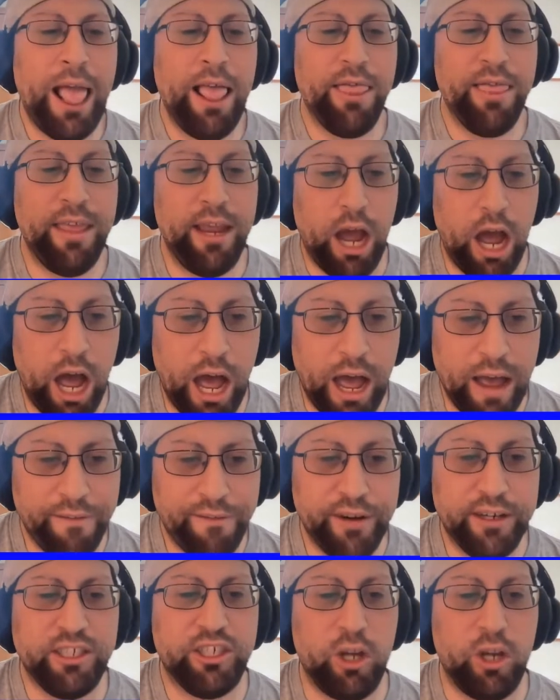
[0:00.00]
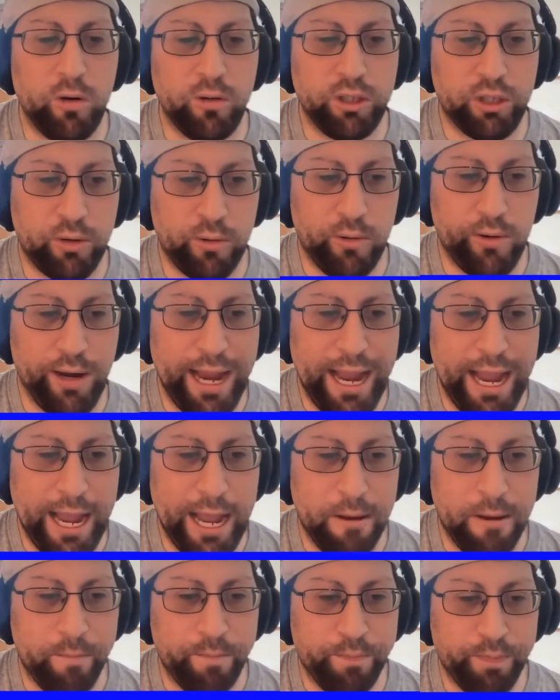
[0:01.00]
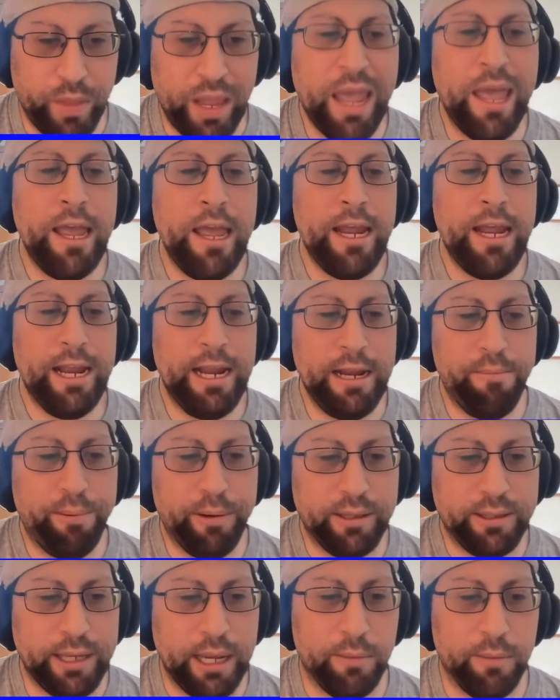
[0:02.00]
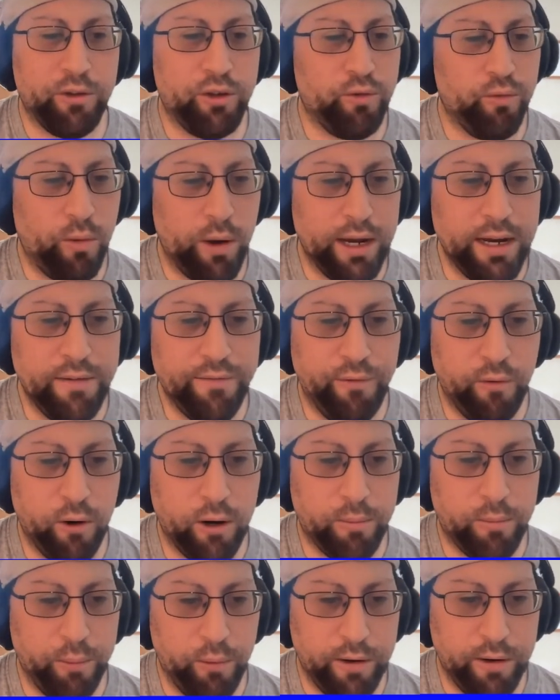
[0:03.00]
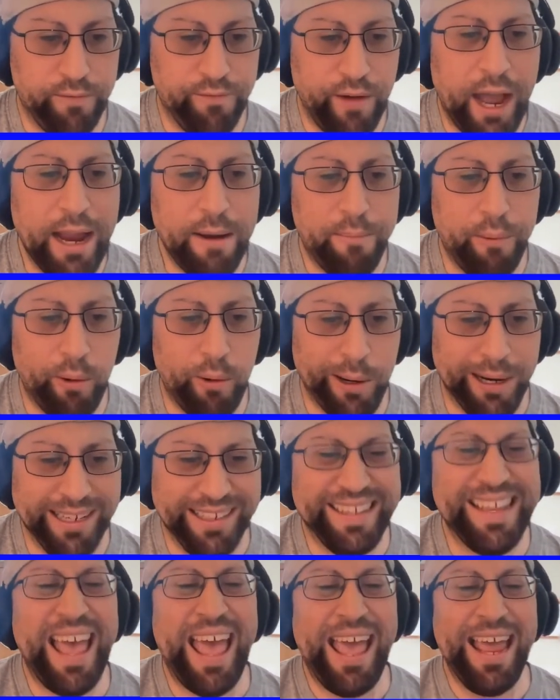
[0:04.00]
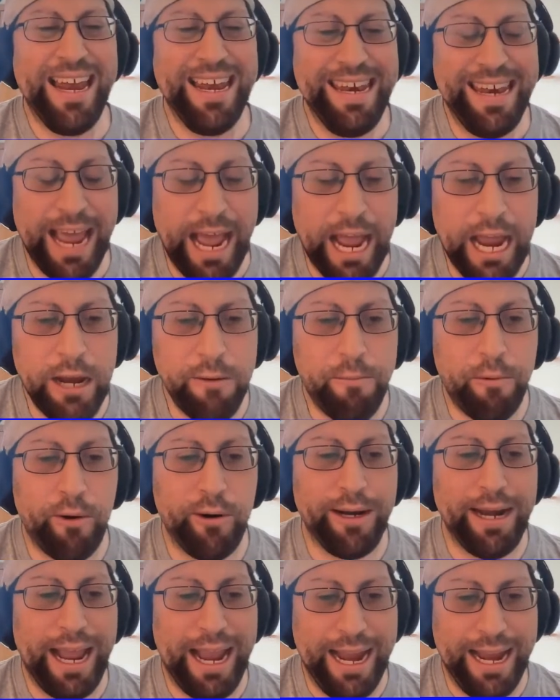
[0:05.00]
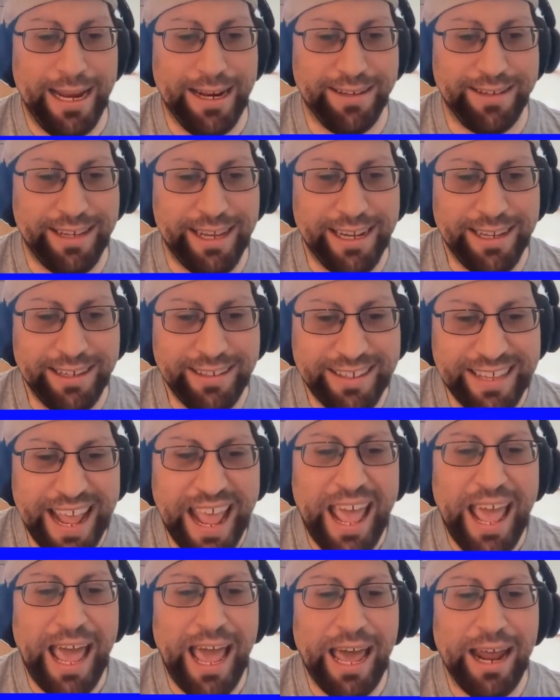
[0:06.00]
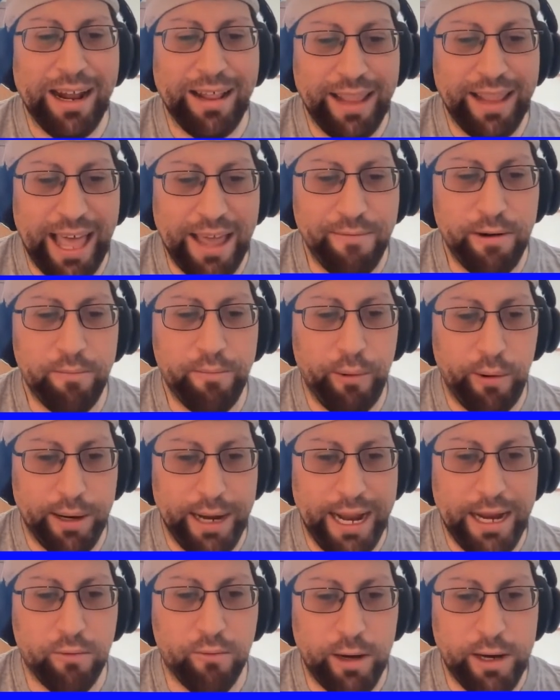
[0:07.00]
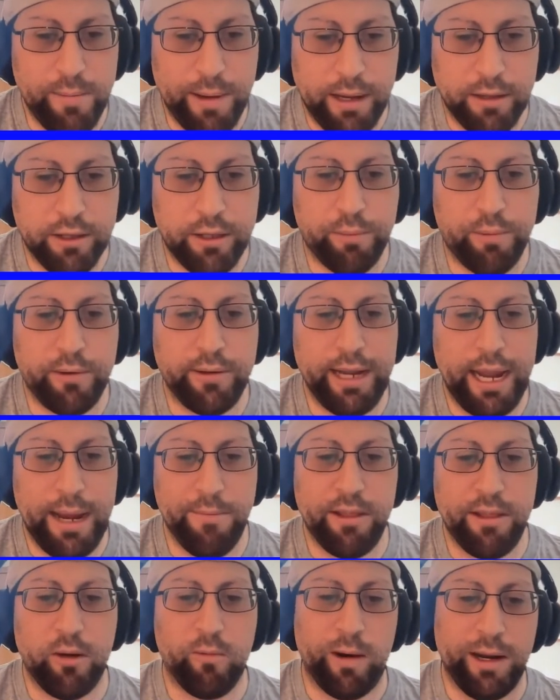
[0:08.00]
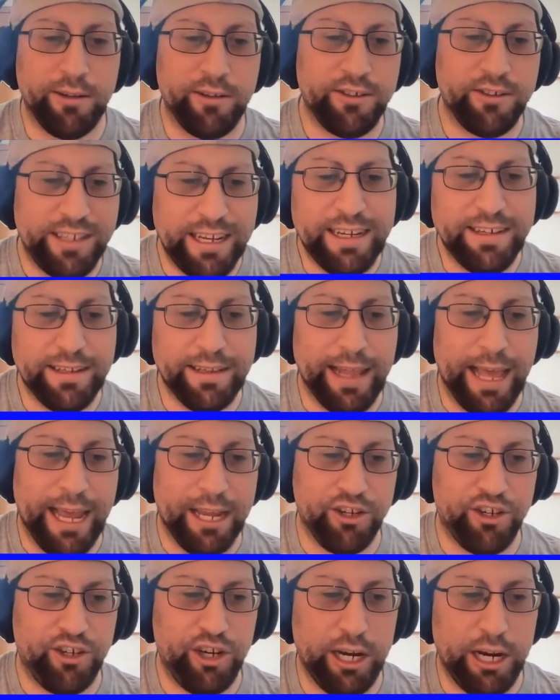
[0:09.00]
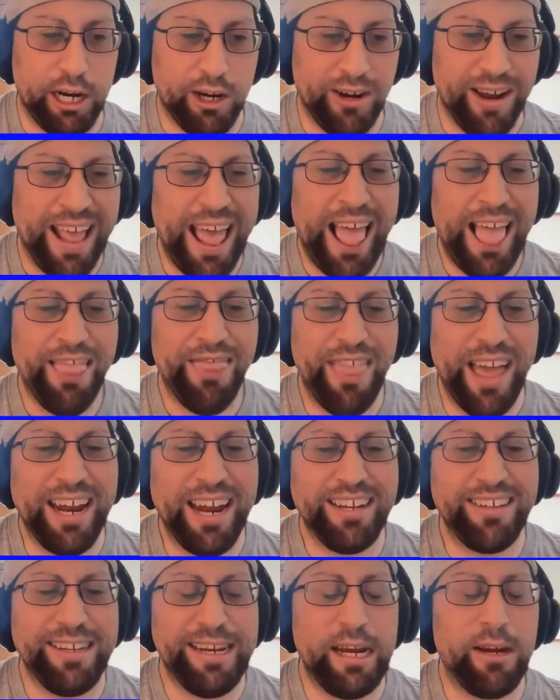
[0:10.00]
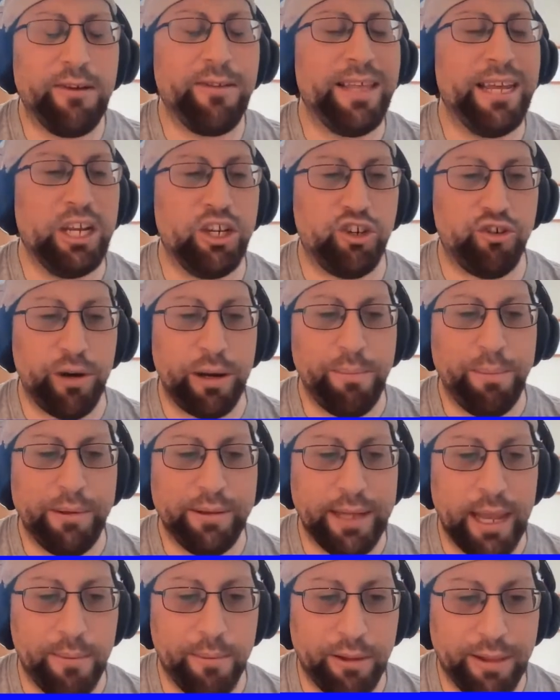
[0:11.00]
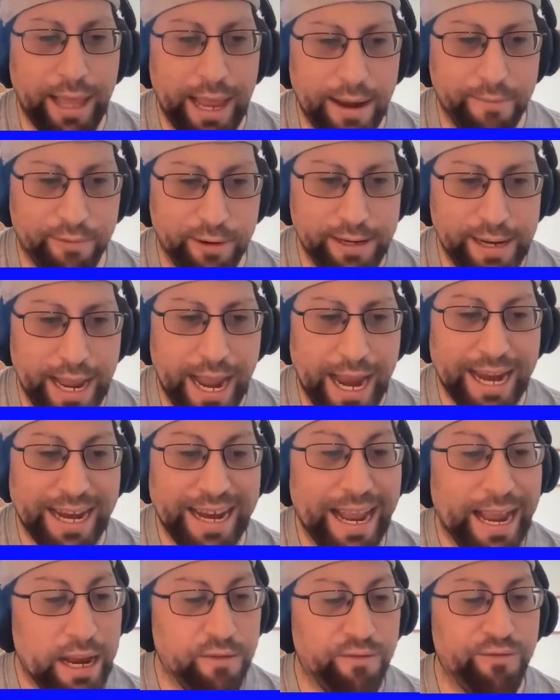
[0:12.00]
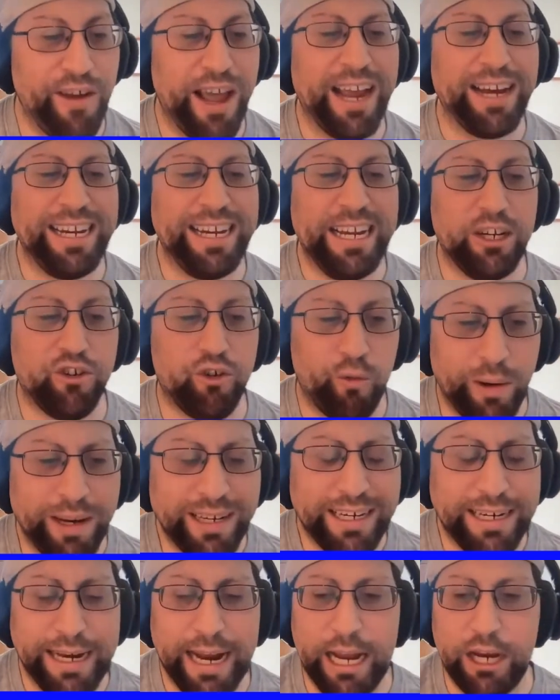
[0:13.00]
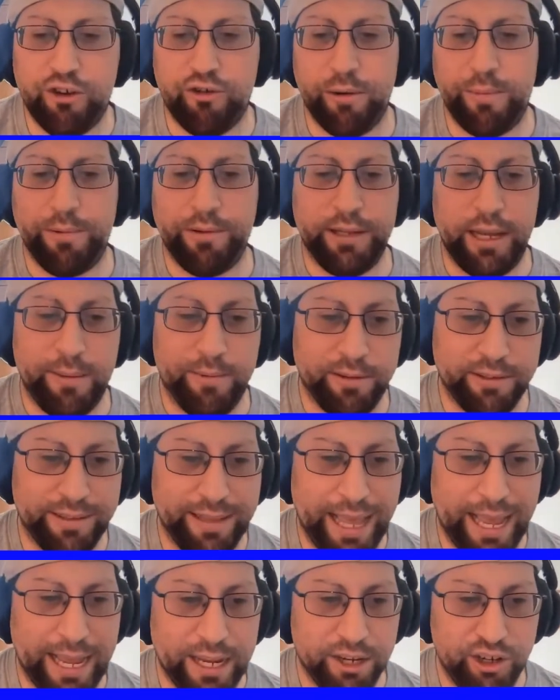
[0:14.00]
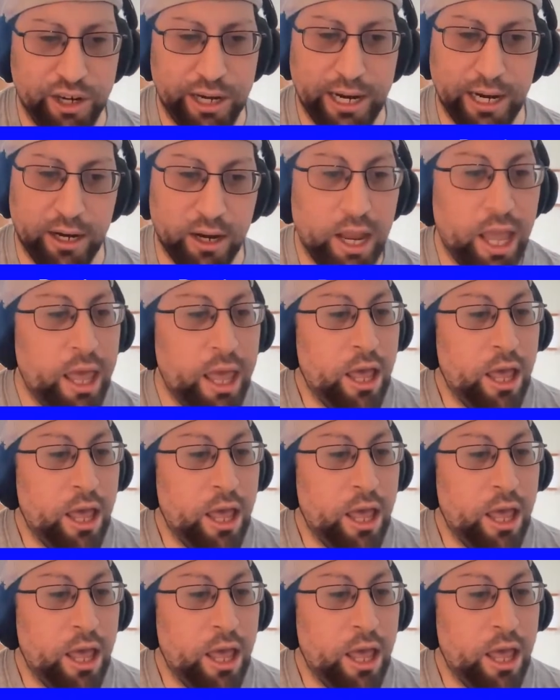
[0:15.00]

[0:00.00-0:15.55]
The offense goes through him. He puts up 24.5 points, 9.8 assists, and 11.8 rebounds per game in the regular season last year. That is nearly a triple-double every night. In fact, he had 29 triple-doubles last year.